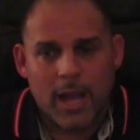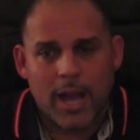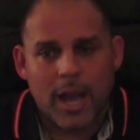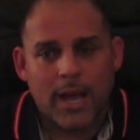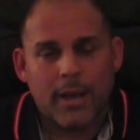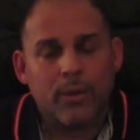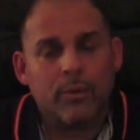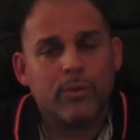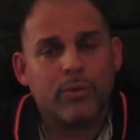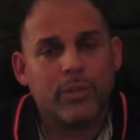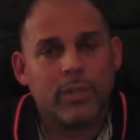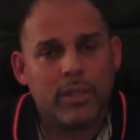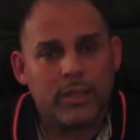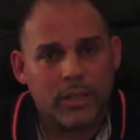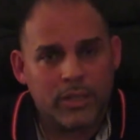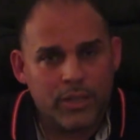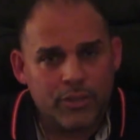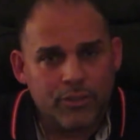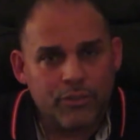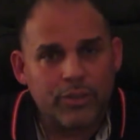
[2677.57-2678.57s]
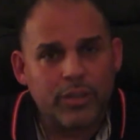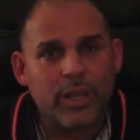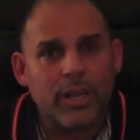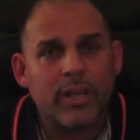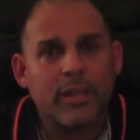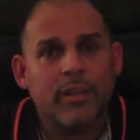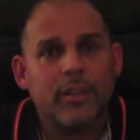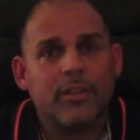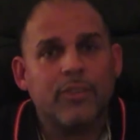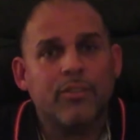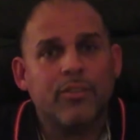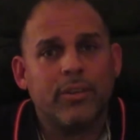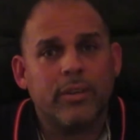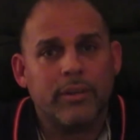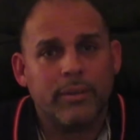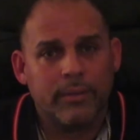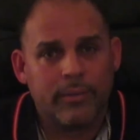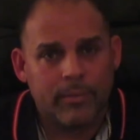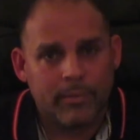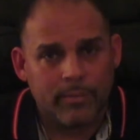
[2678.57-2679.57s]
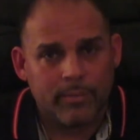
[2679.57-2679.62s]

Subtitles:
I don't think he should get it this year.